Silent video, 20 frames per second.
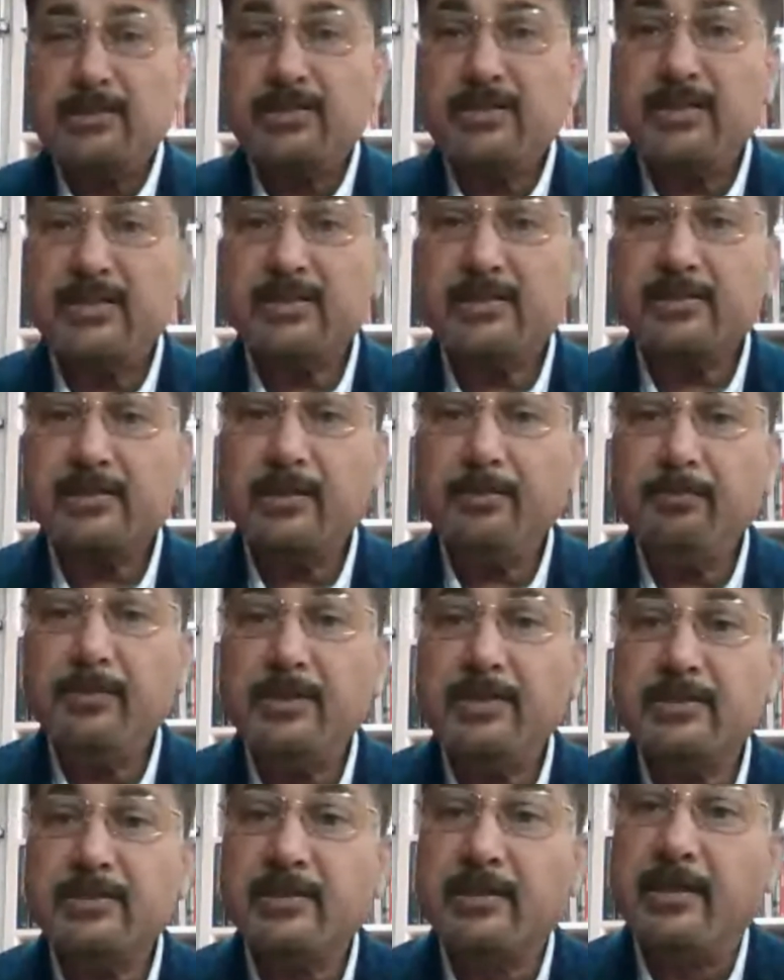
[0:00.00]
system
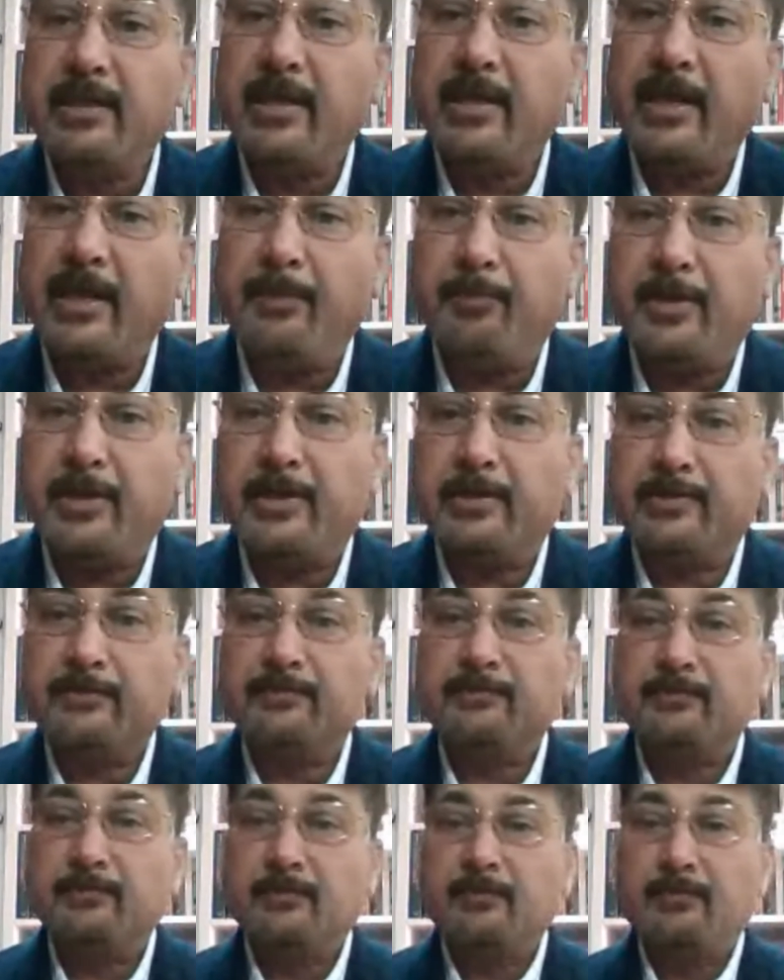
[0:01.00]
is gamed
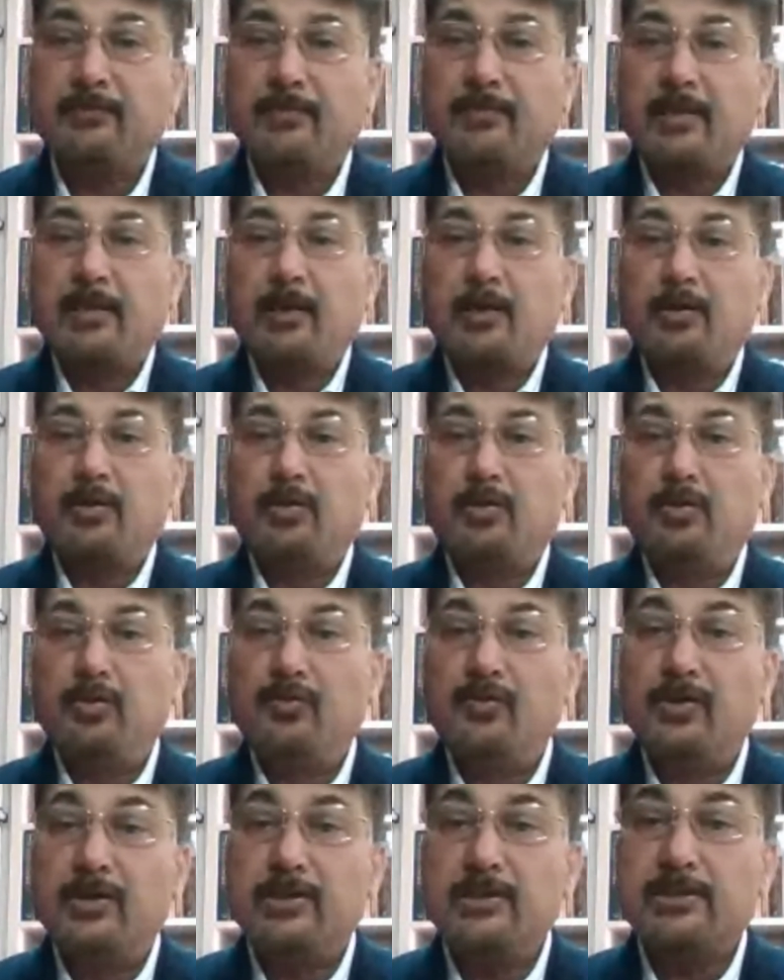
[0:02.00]

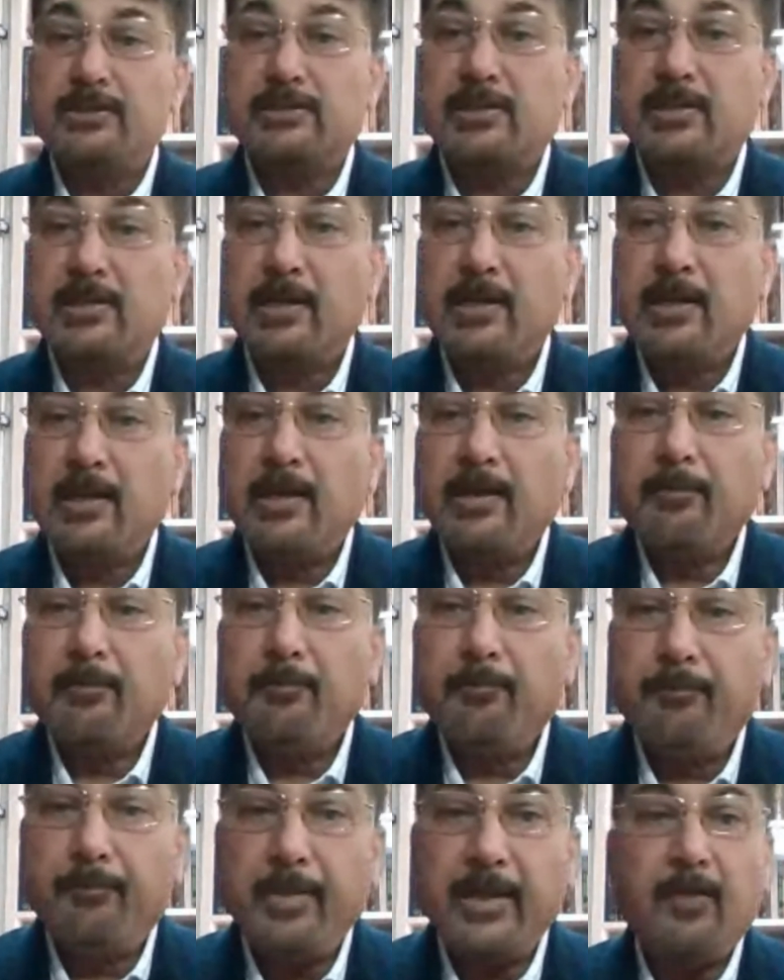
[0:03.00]
towards
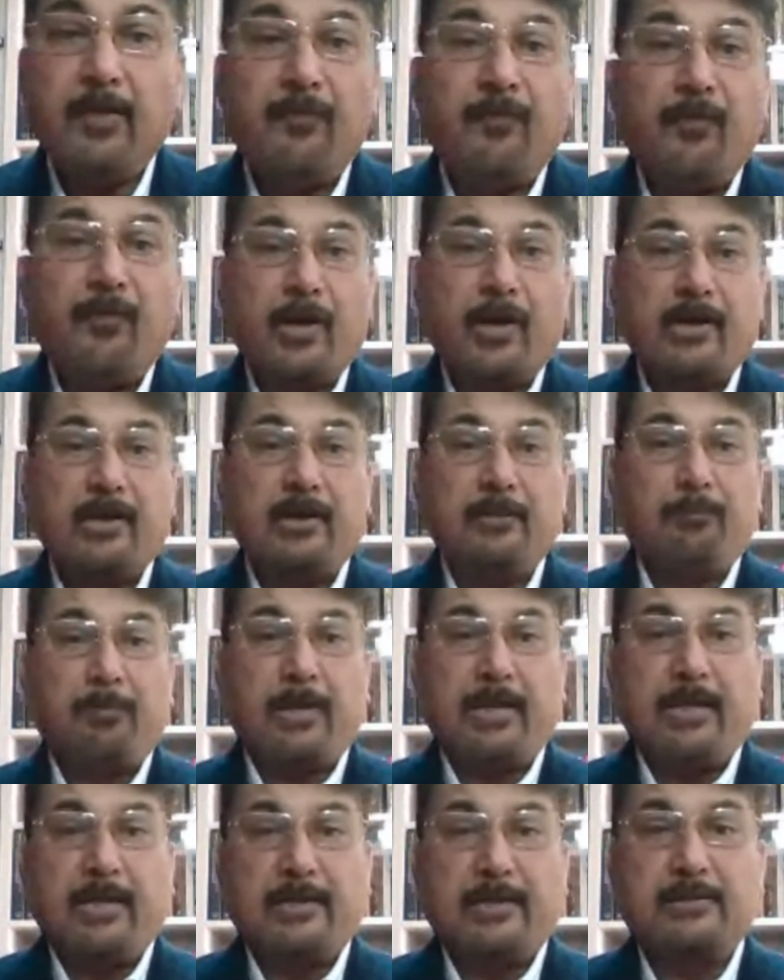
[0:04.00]
big foreign
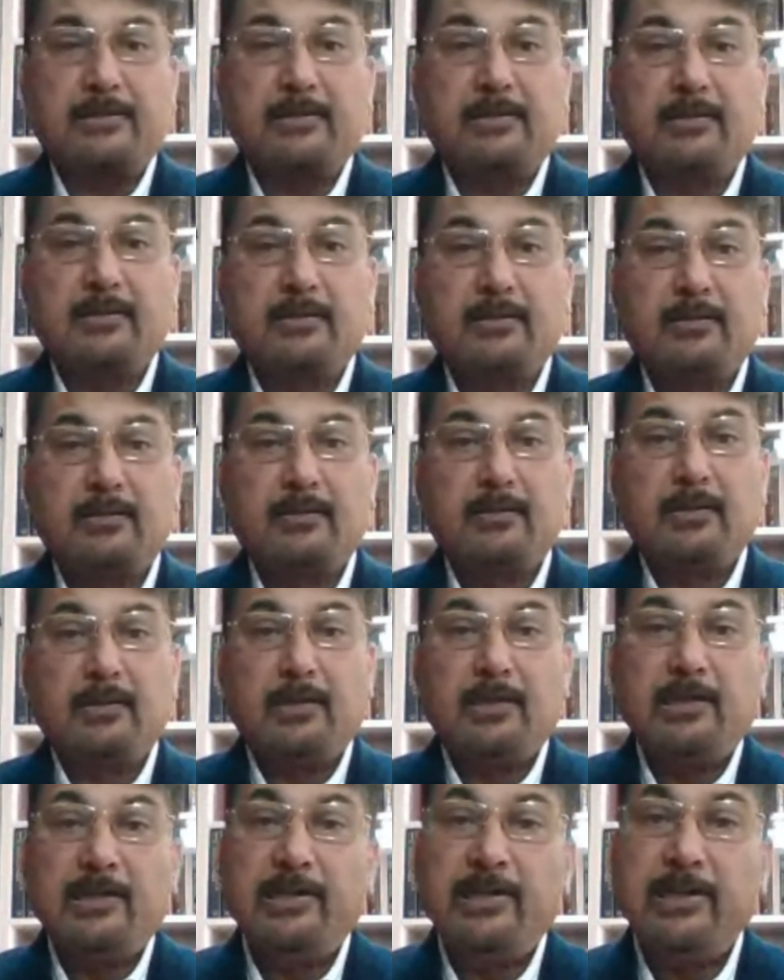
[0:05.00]
players,
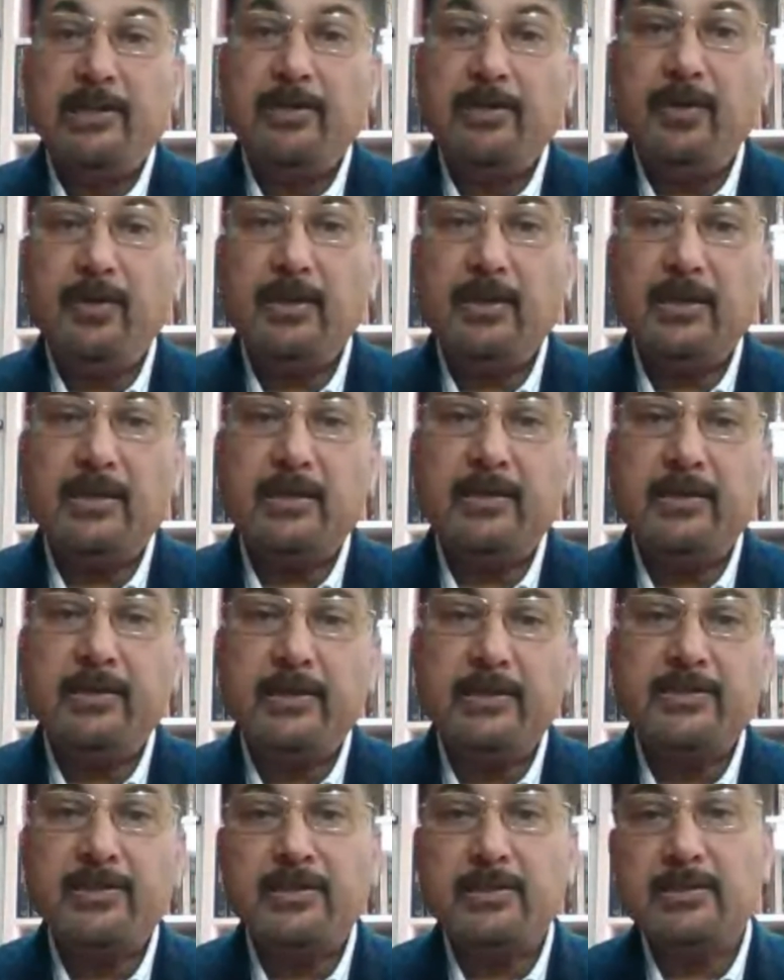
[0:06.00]
leaving
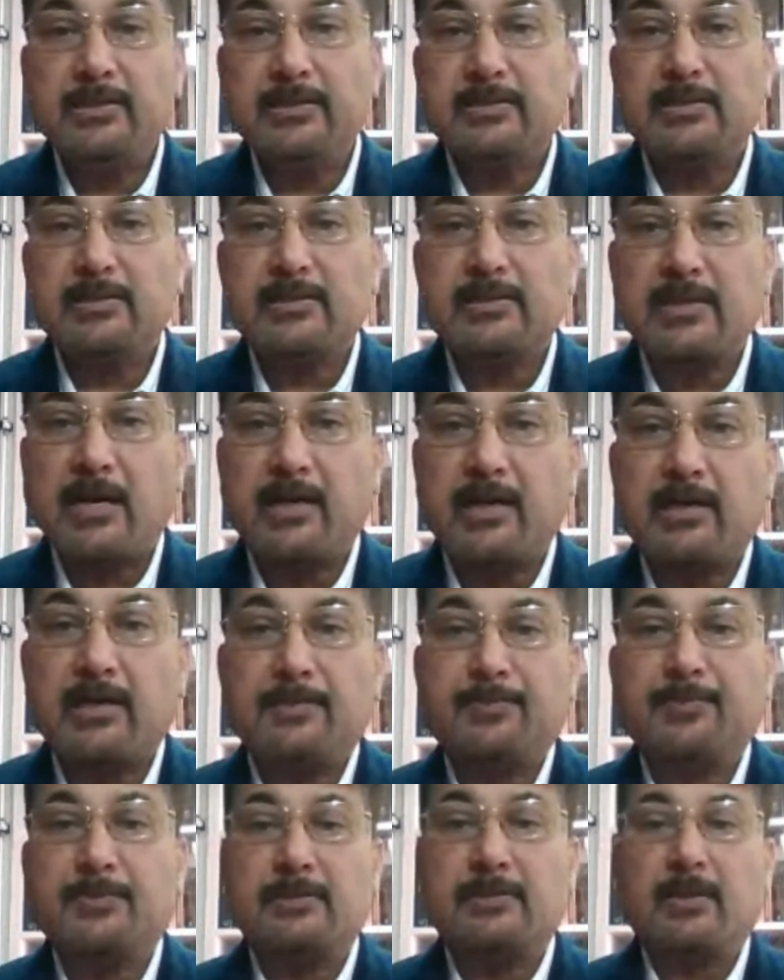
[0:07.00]
indigenous
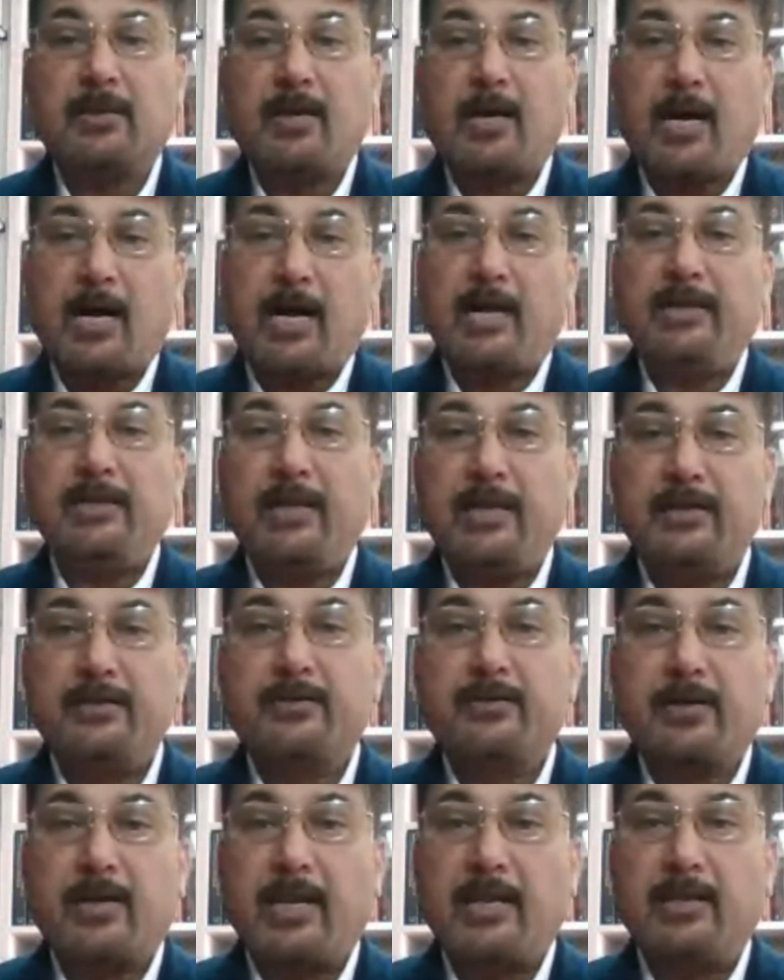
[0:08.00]
startups high
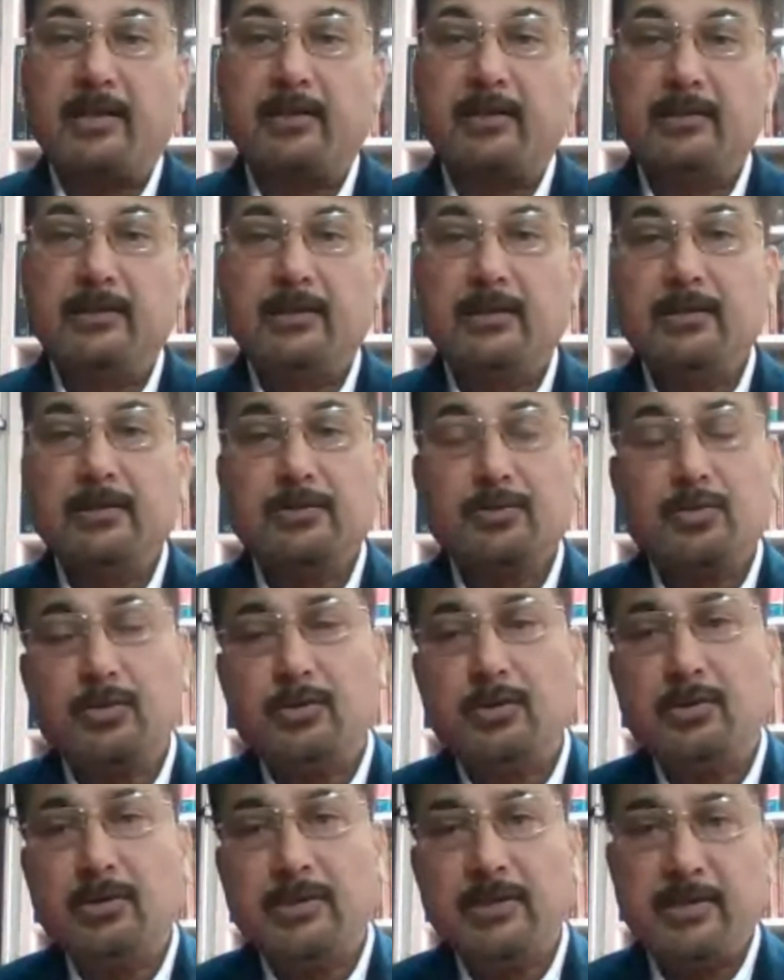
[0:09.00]
and dry.
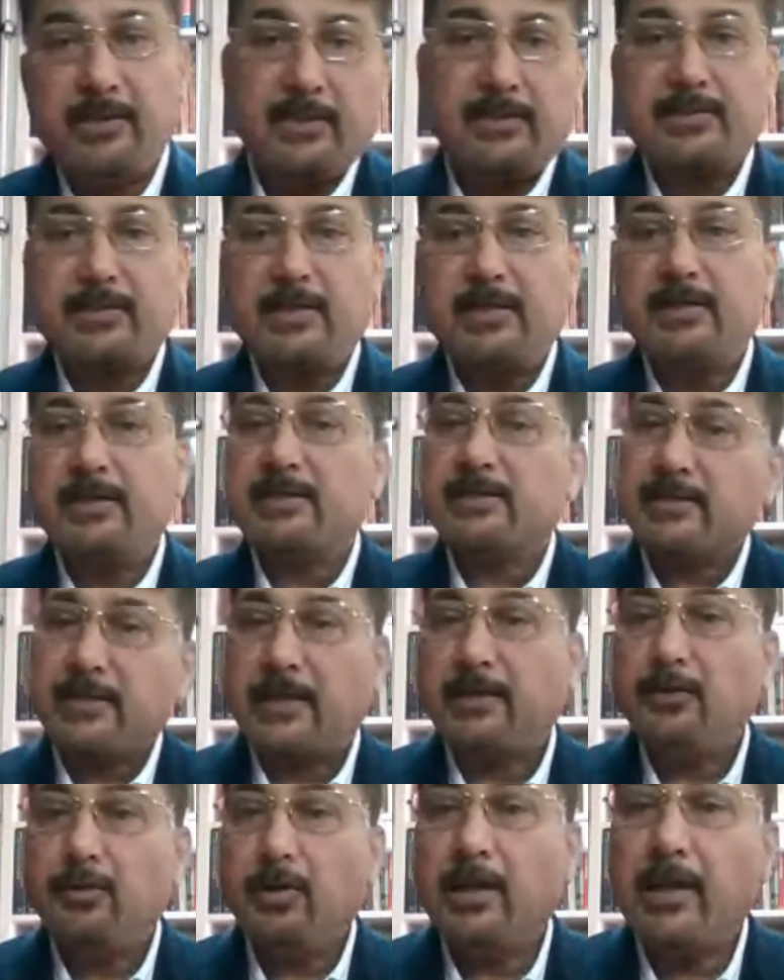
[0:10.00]
So, in this context,
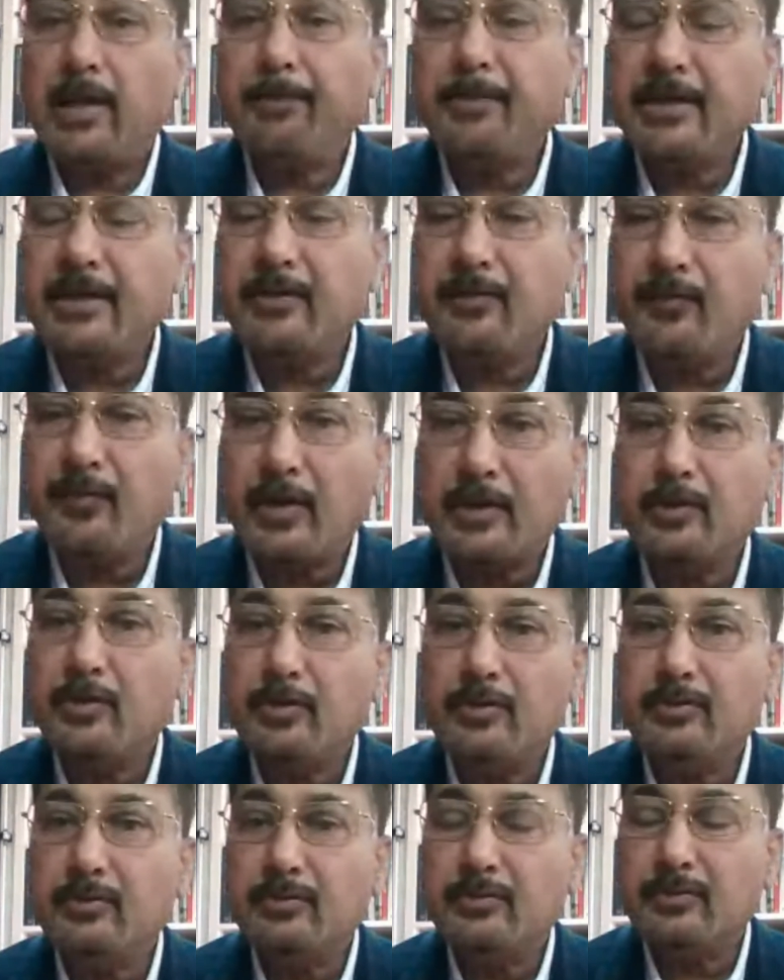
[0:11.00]
can you elaborate what
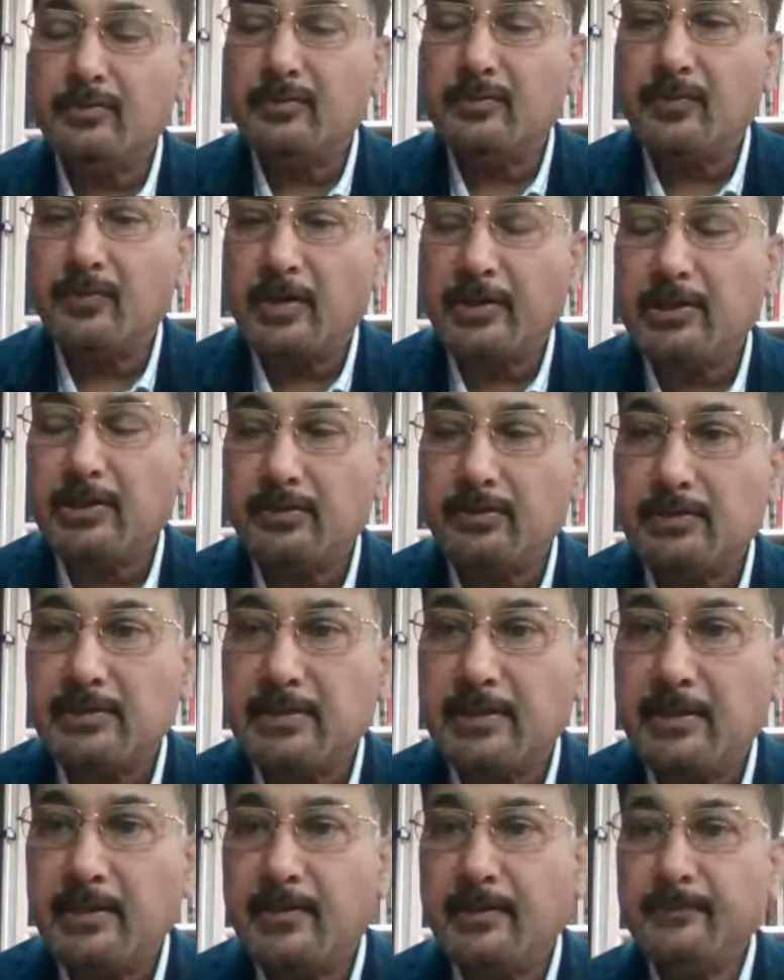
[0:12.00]
you wanted to
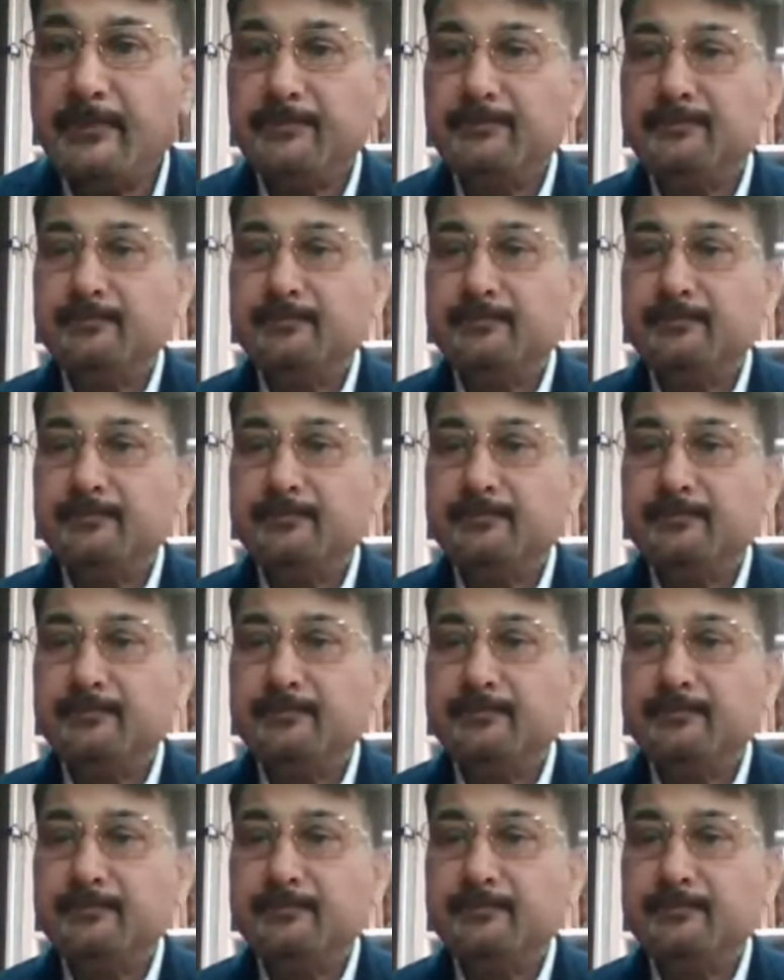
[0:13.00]
say?